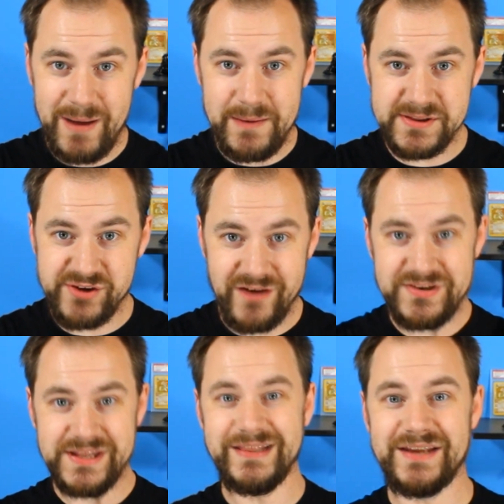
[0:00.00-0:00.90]
My name is
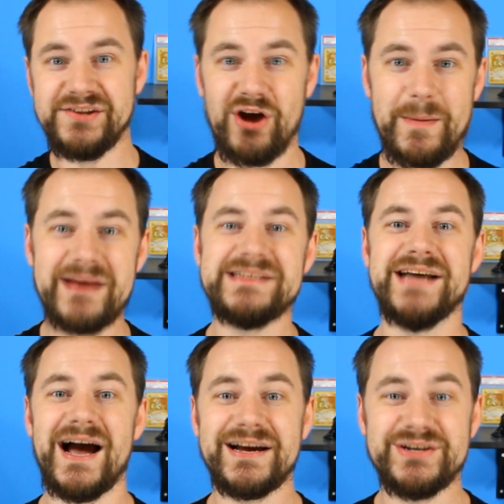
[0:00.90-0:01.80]
Travis and let's talk about
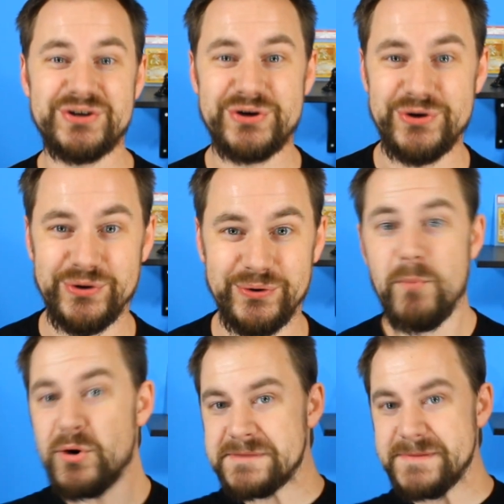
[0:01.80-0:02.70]
Doctor Who.
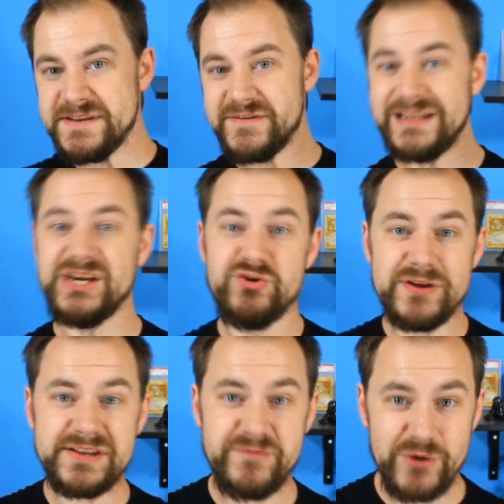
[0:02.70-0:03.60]
More specifically,
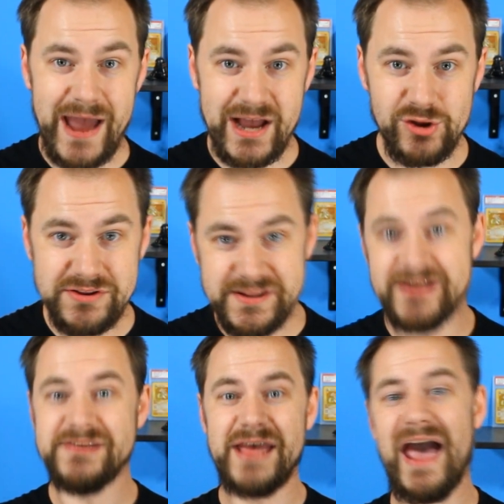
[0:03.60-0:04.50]
Christopher
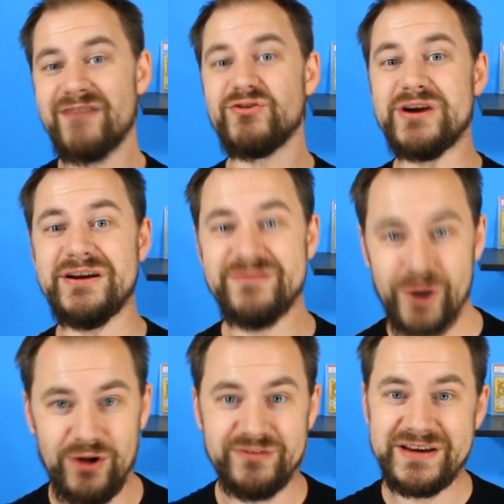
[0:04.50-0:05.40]
Eccleston's
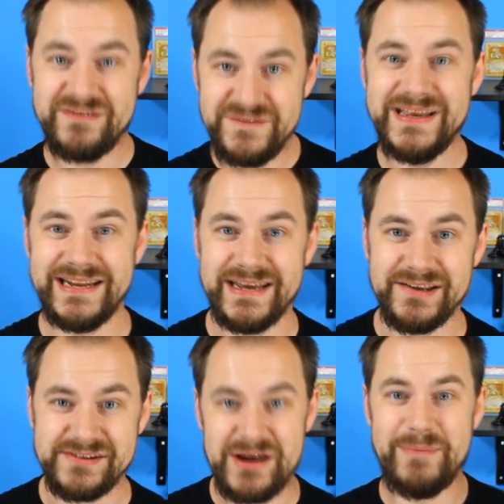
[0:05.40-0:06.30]
ever-evolving
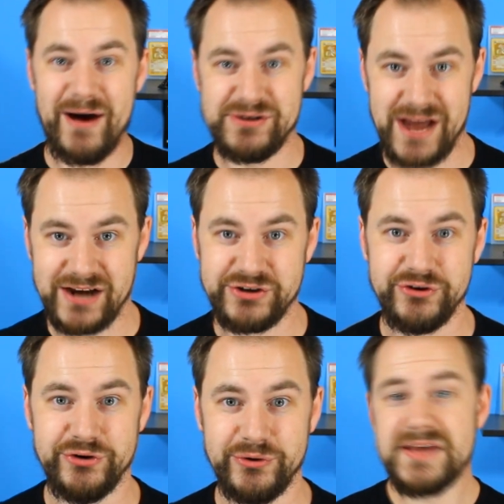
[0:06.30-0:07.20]
feelings about Doctor
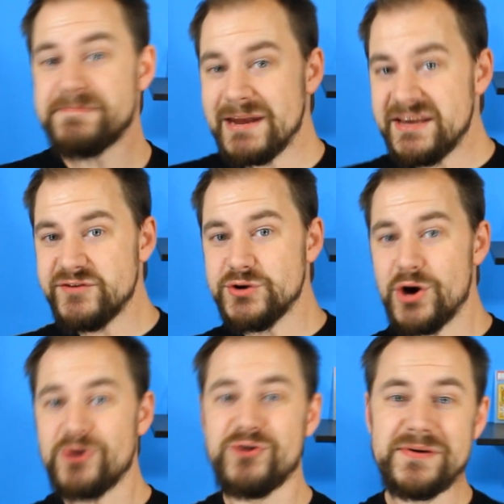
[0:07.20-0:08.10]
Who. As many of you
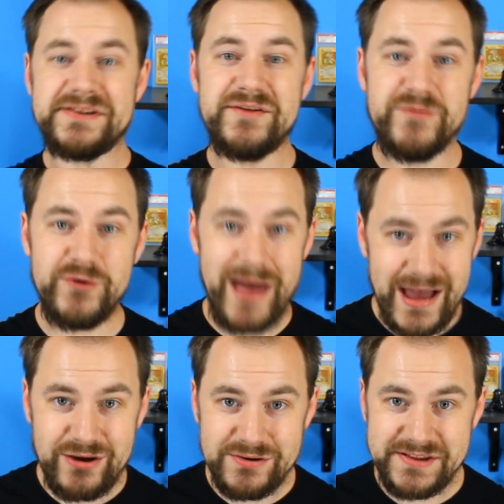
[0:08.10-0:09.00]
know, Christopher
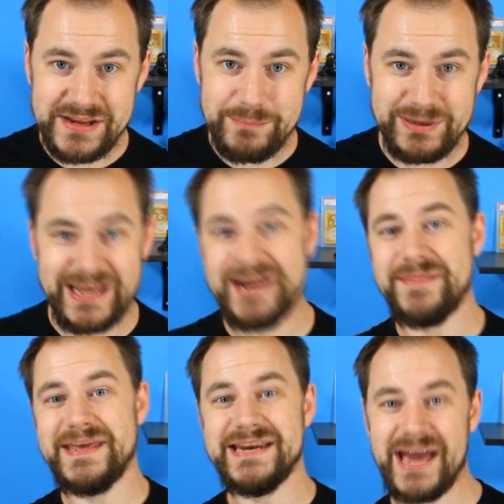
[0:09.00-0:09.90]
Eccleston
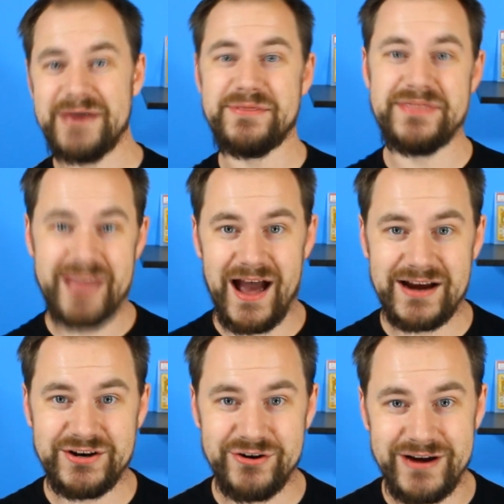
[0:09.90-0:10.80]
played the Ninth
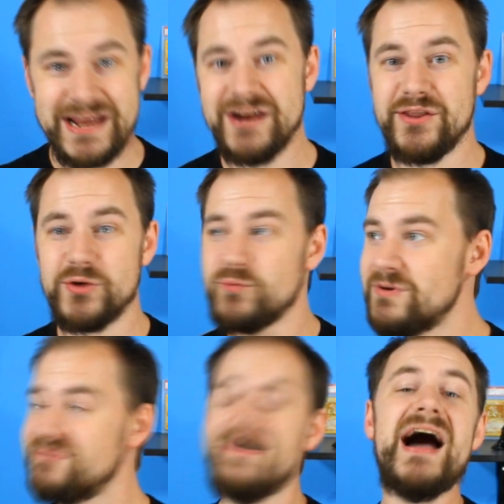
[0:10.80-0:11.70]
Doctor in the
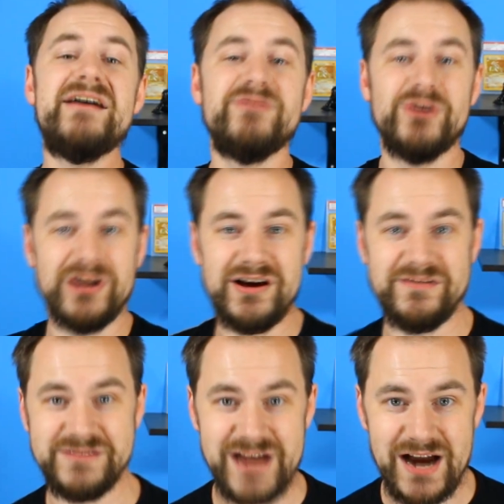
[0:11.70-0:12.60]
revival
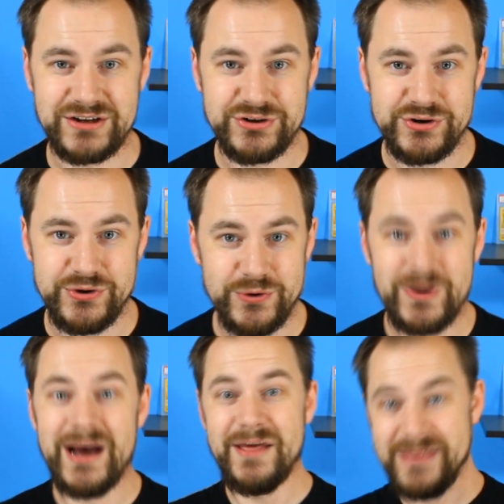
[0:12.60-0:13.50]
of Doctor
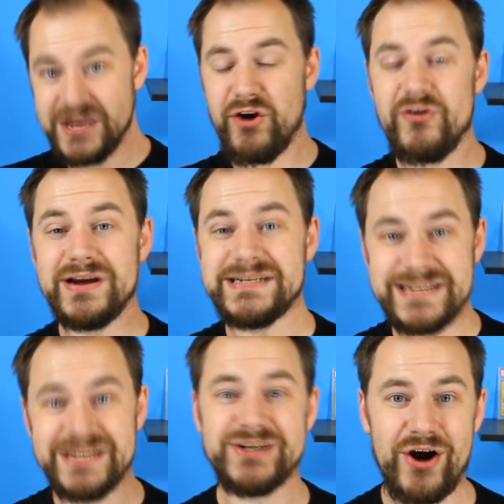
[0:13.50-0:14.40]
Who, the current
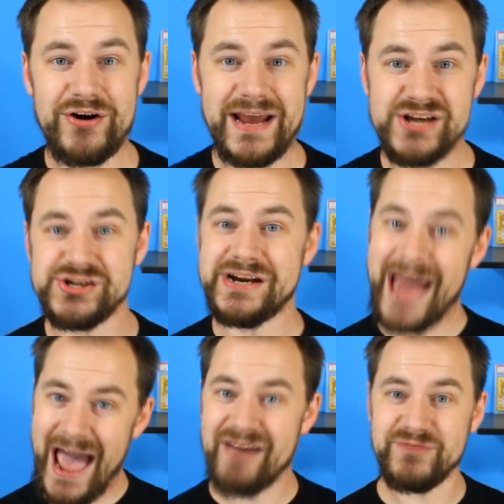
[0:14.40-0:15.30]
incarnation
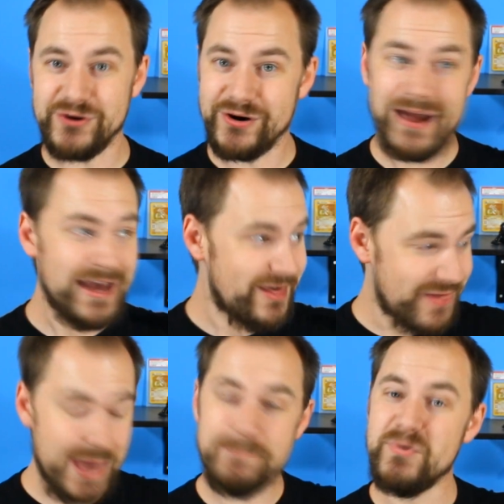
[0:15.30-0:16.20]
after
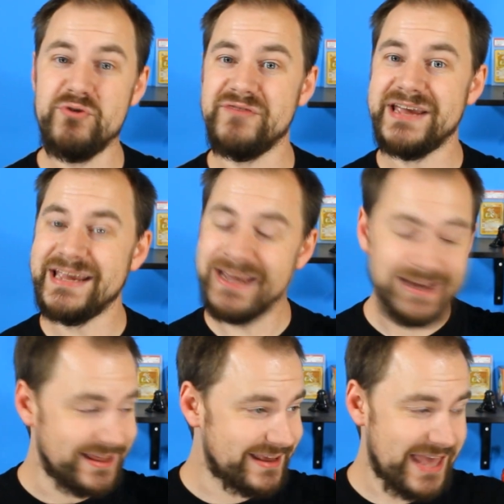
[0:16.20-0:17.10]
that movie
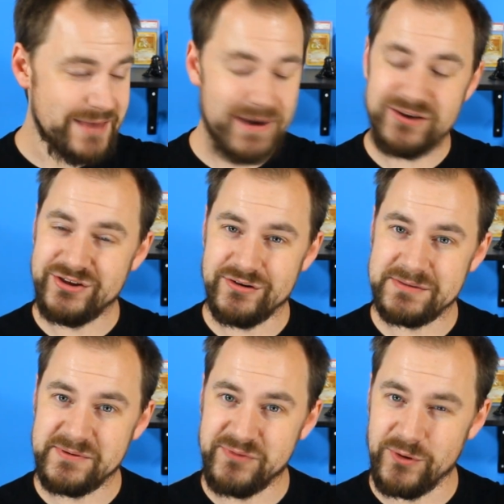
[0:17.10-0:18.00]
that came out
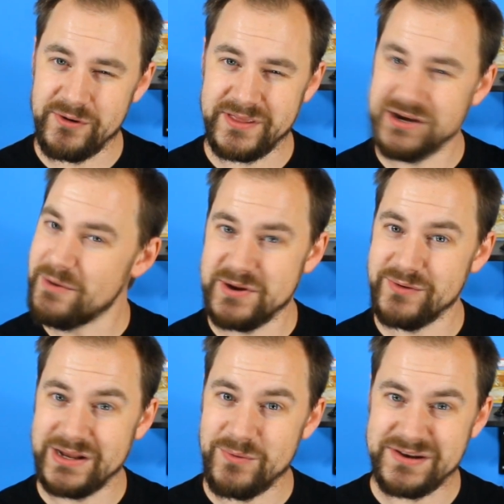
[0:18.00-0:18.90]
years before that nobody
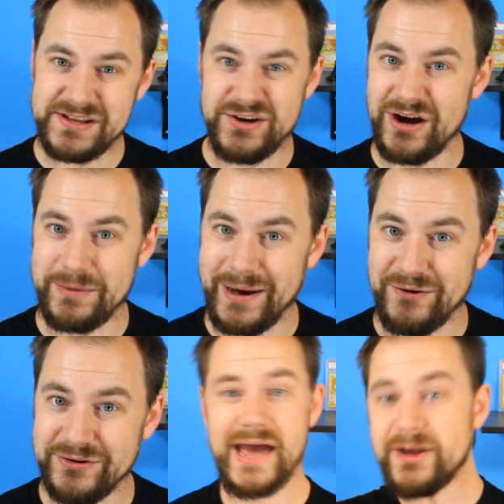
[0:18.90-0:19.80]
really wants to talk
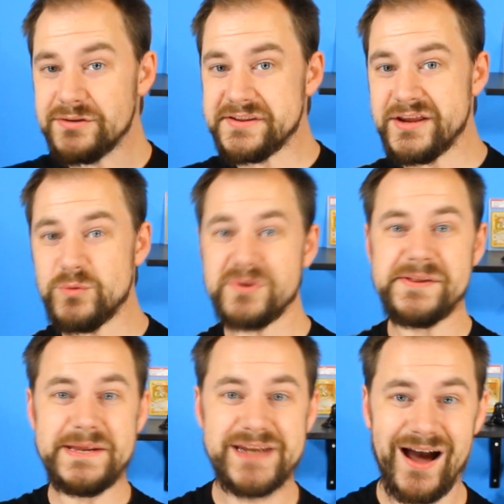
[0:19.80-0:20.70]
about. Eccleston
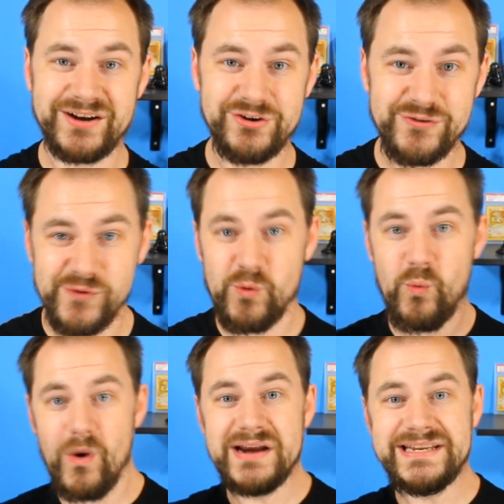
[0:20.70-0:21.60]
was the Doctor for
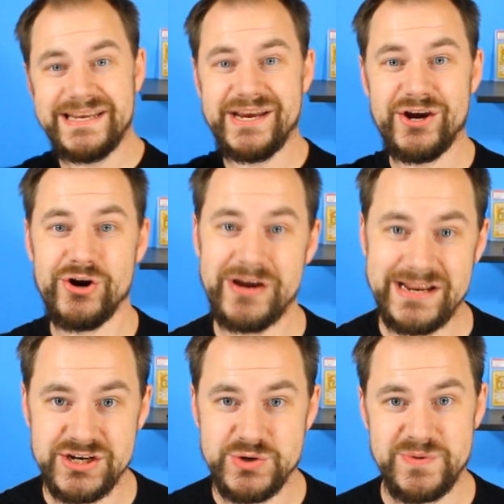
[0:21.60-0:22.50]
one year
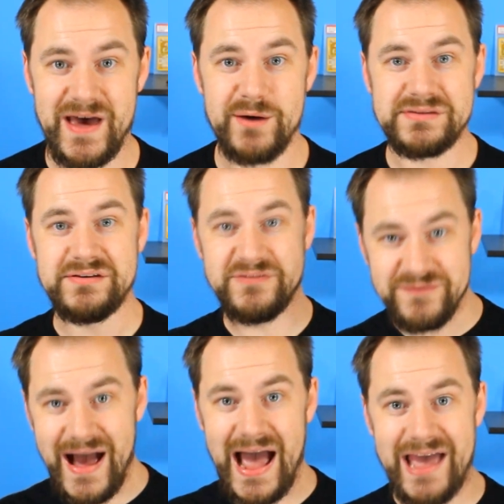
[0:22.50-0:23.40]
in two thousand
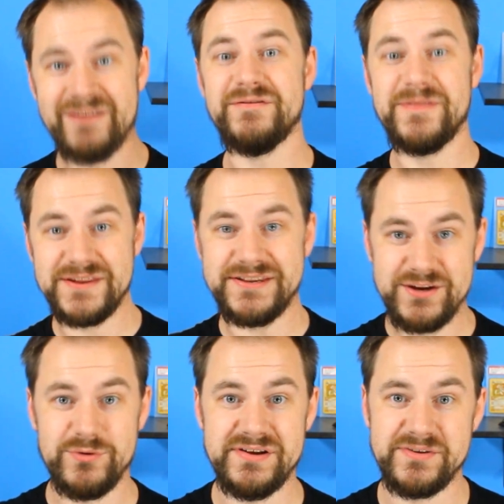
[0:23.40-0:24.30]
five, the
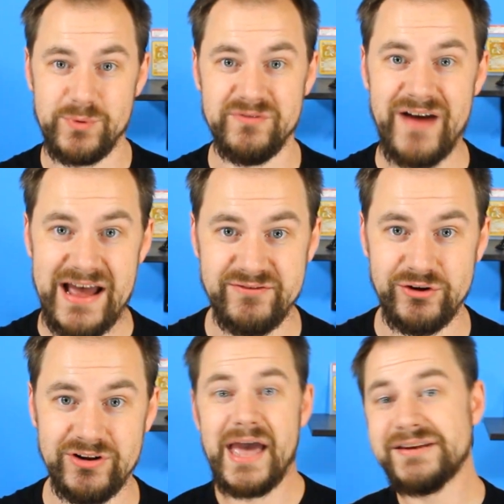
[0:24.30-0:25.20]
series revival.